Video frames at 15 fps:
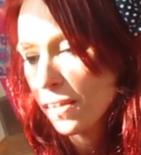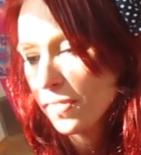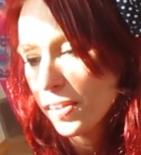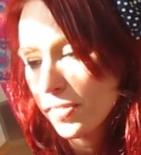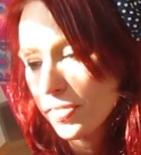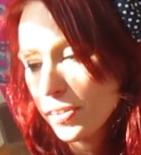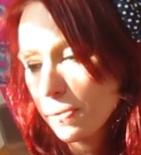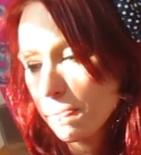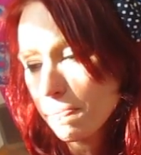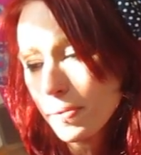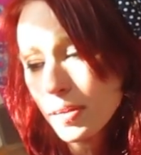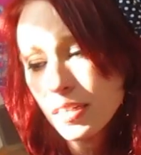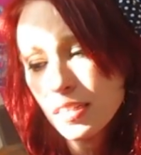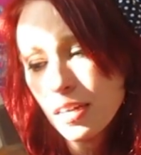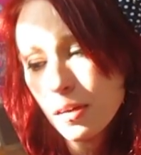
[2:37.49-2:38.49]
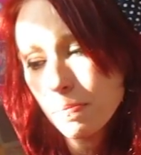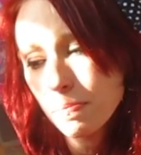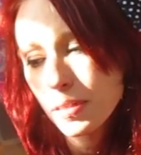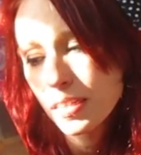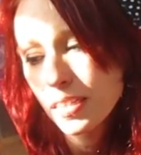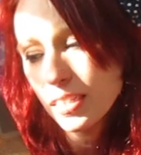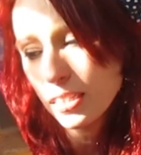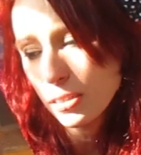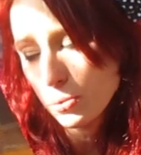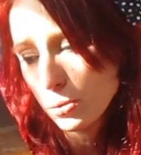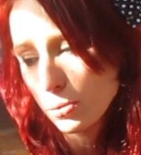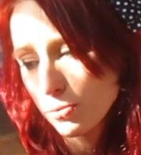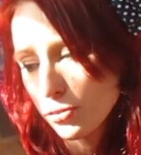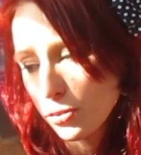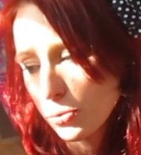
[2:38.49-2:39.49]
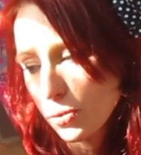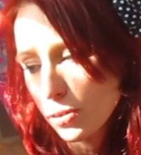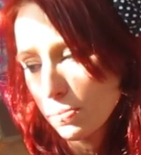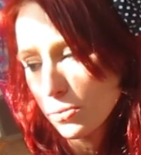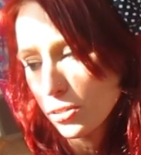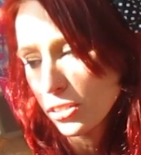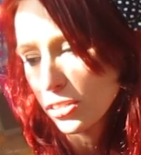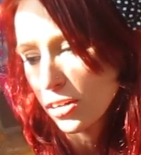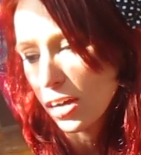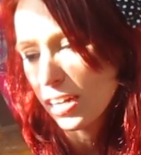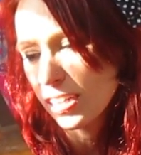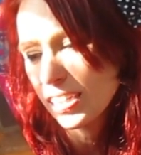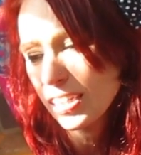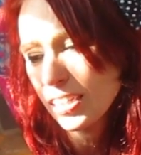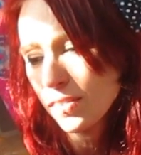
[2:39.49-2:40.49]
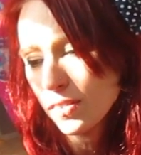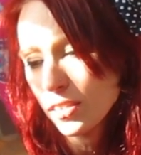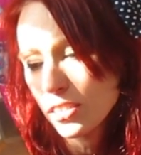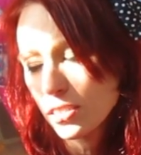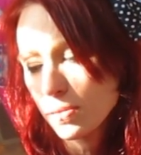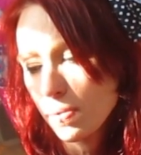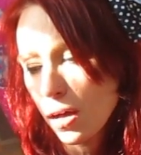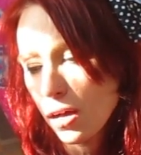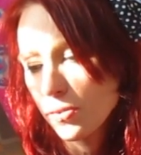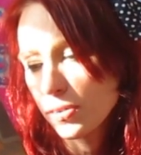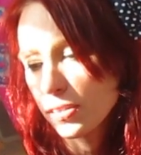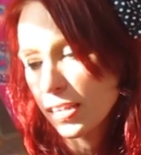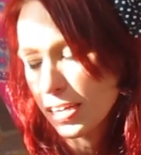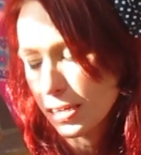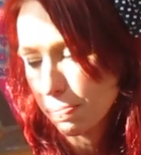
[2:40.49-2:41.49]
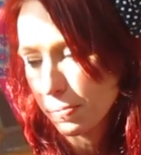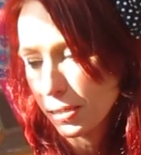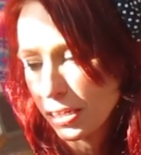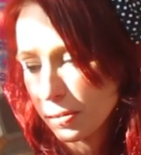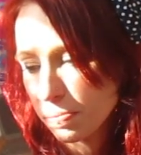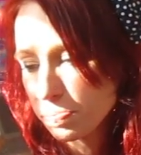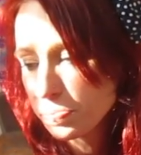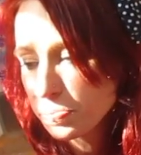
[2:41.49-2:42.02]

that there might not be any room for one more dog, even a small one like me.